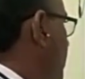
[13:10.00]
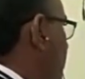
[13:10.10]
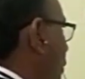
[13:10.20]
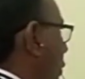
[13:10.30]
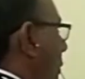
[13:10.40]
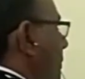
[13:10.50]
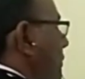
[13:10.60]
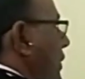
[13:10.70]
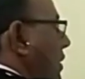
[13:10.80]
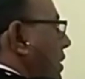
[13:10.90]

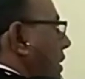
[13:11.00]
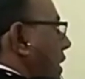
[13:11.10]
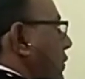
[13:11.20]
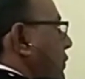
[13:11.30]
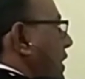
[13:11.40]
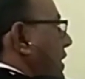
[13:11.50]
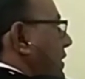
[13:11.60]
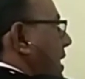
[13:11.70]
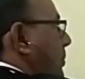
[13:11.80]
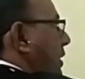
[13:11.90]
So if
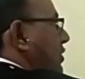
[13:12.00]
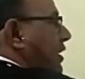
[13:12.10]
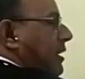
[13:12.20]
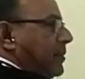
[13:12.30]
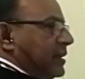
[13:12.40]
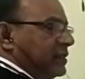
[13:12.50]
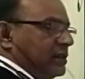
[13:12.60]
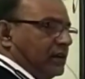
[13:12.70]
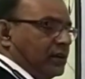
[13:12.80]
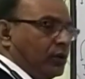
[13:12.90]
the temperature
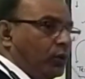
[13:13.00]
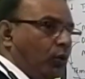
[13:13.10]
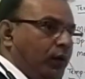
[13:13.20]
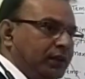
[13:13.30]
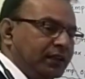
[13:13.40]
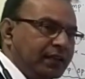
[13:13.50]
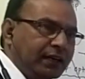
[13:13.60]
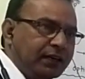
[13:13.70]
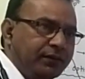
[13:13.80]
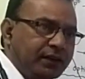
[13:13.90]
remains lower than the
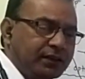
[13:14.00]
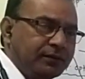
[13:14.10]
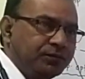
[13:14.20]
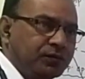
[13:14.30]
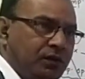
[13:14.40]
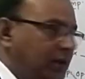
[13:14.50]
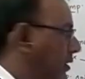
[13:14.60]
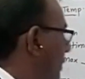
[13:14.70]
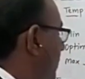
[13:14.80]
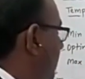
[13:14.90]
activate,
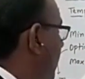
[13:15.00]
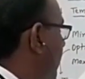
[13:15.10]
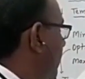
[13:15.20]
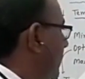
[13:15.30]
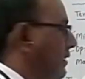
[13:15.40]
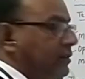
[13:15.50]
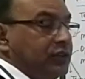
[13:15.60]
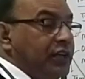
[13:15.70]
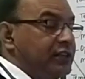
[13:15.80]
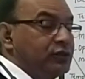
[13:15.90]
then
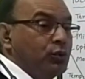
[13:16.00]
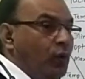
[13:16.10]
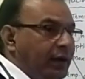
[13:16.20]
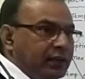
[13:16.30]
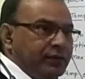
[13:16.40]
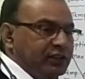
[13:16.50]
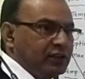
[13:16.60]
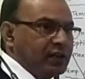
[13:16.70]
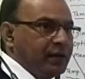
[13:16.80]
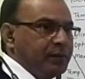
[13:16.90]
that there is no
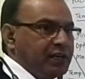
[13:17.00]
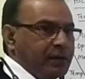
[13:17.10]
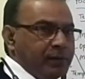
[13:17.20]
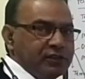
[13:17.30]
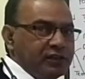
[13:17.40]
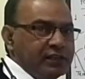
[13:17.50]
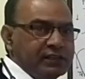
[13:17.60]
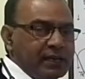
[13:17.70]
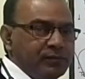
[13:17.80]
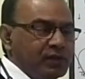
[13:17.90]
activation can be take place in
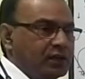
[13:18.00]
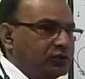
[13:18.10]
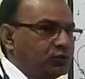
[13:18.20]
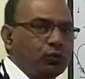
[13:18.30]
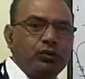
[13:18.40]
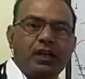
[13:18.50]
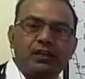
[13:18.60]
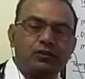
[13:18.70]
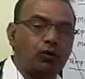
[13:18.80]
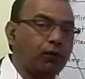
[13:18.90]
enzyme, so there
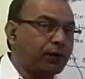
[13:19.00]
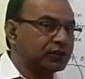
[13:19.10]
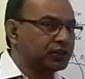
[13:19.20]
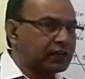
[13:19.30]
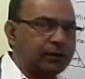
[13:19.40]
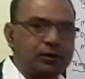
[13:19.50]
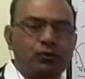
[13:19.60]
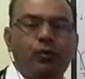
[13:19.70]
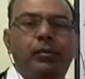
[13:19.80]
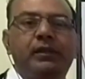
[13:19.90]
is no function can be
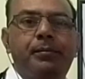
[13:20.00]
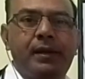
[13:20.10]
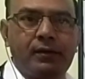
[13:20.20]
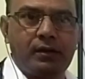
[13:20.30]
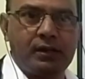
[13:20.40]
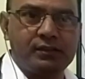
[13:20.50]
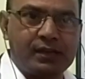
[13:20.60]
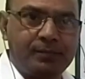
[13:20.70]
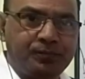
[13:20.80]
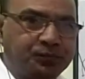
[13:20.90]
shown by the
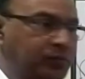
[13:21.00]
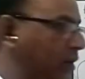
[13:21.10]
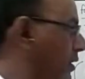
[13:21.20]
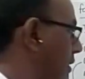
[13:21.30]
enzyme.